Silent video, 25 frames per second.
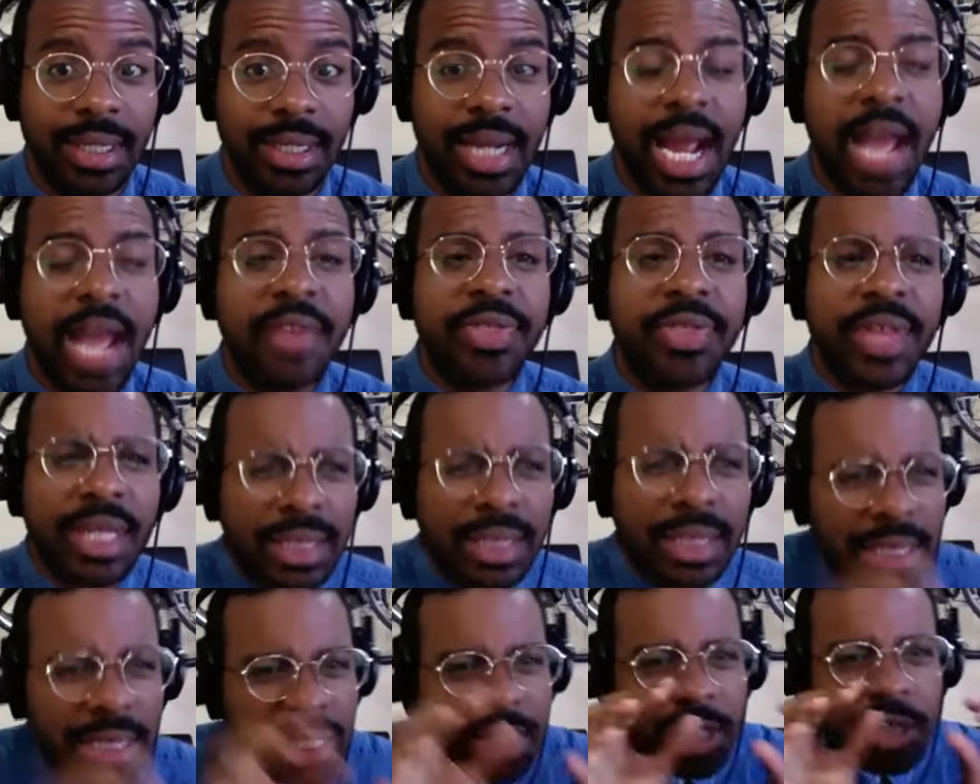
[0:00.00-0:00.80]
And
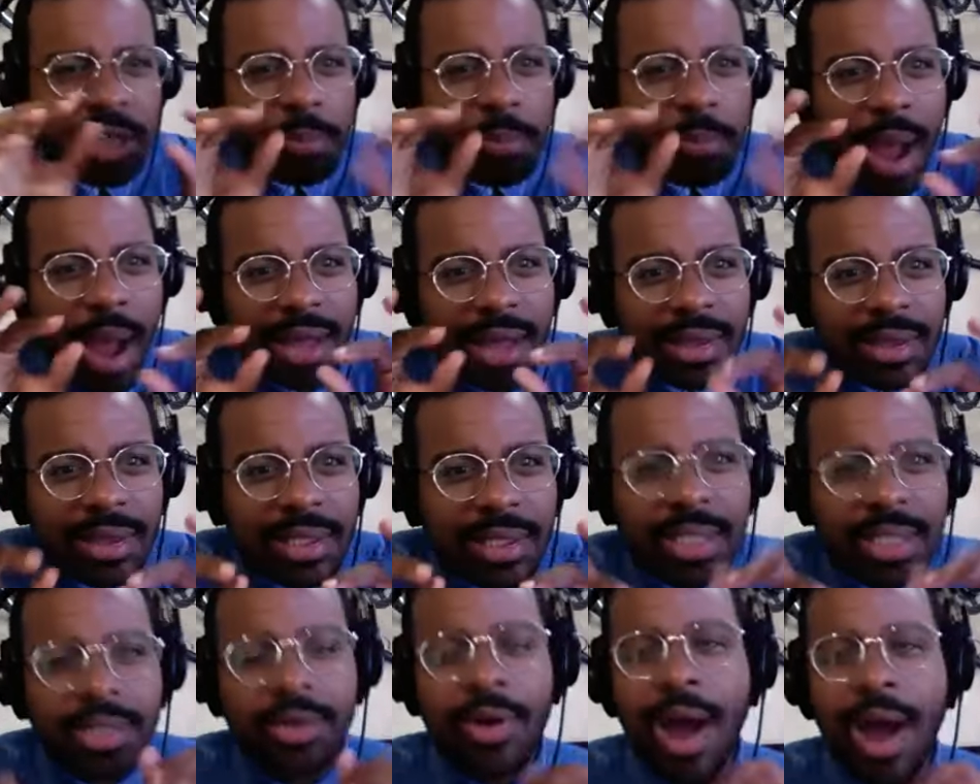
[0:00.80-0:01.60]
then little by
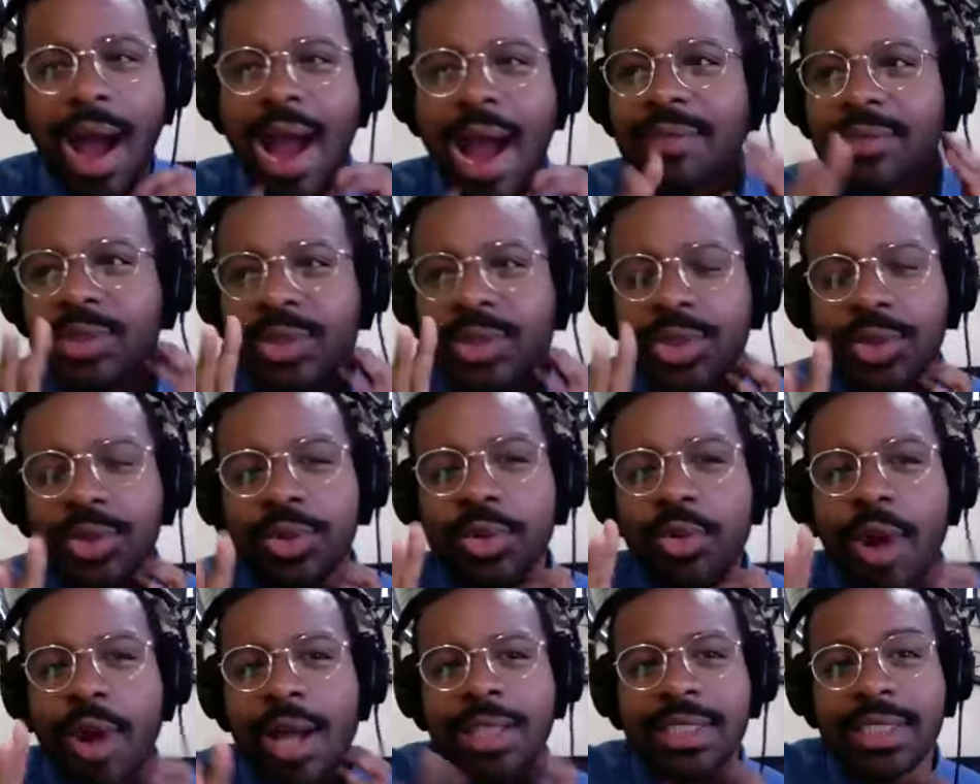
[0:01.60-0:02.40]
little, I have two
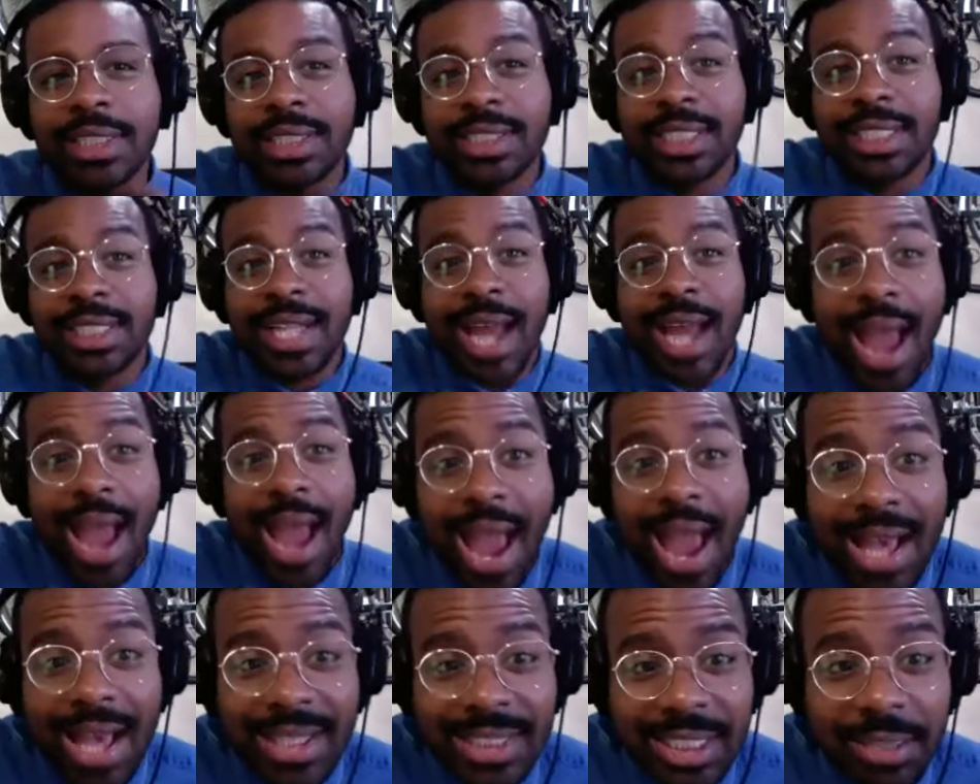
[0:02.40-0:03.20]
questions that I
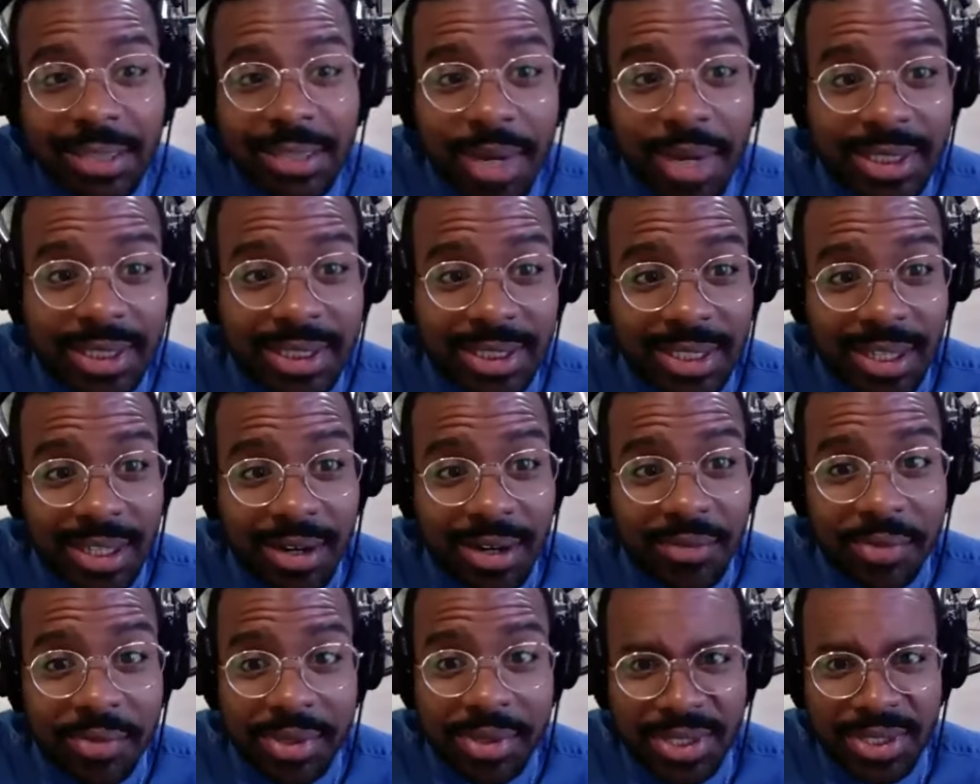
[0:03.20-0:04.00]
ask
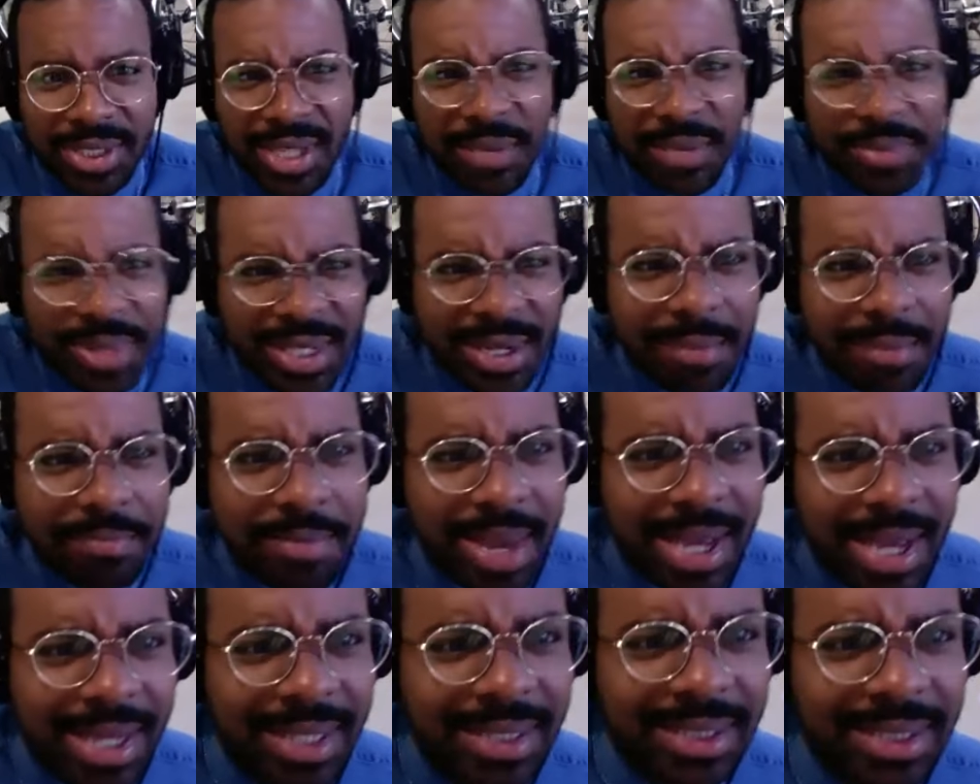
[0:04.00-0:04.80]
myself when something
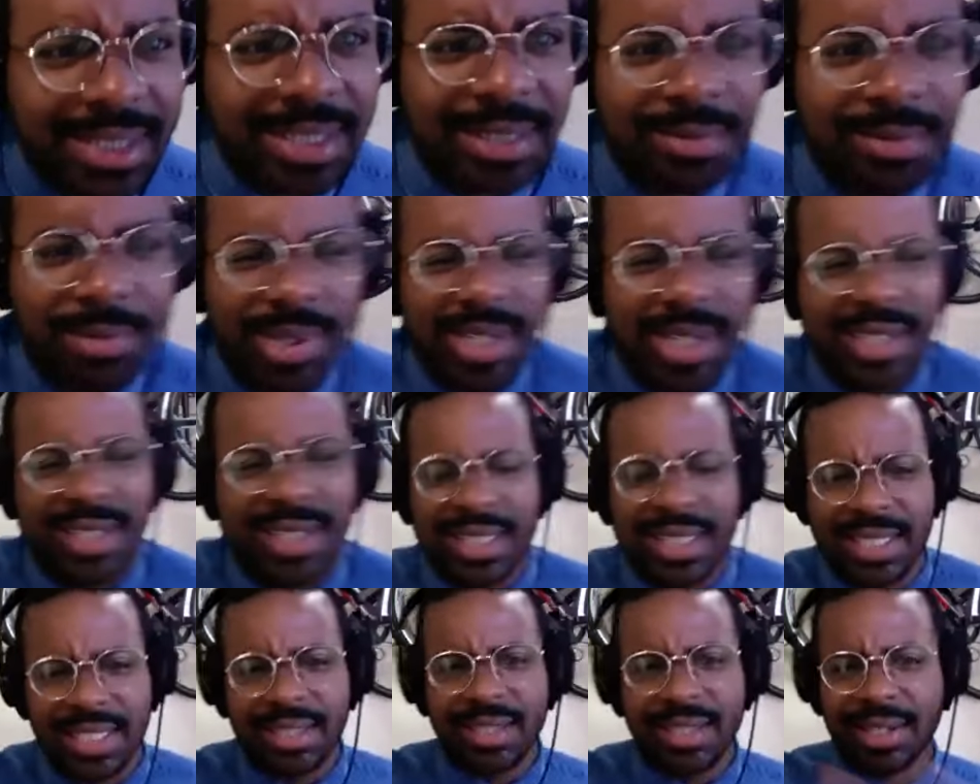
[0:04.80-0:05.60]
amazes me. And
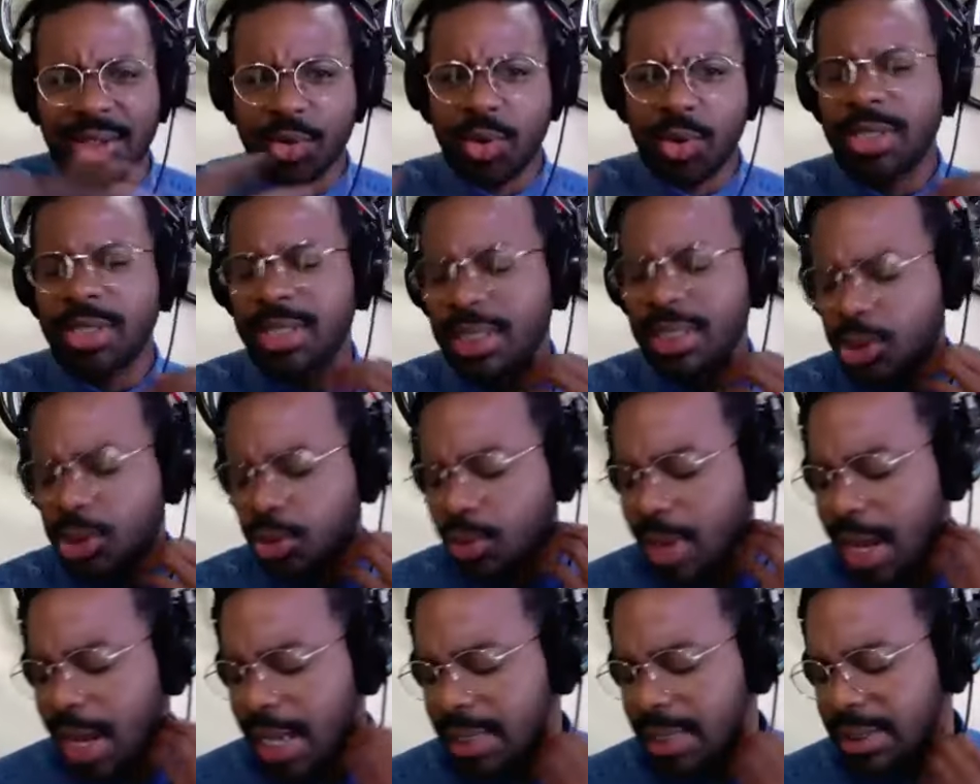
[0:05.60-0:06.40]
this is a good question that
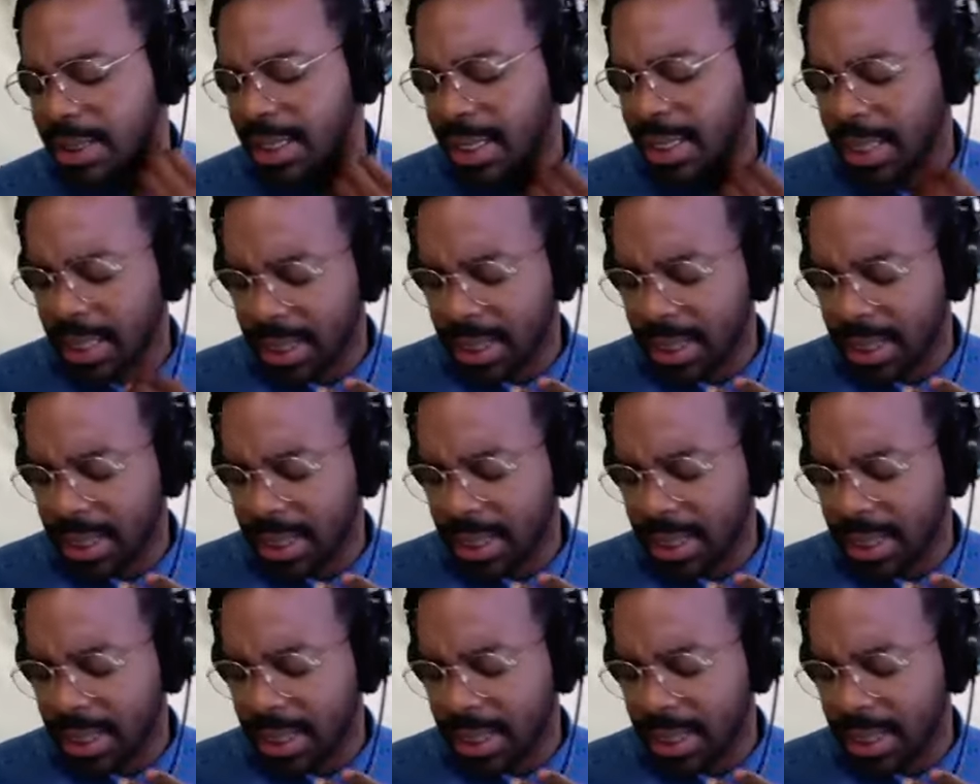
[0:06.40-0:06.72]
you ask.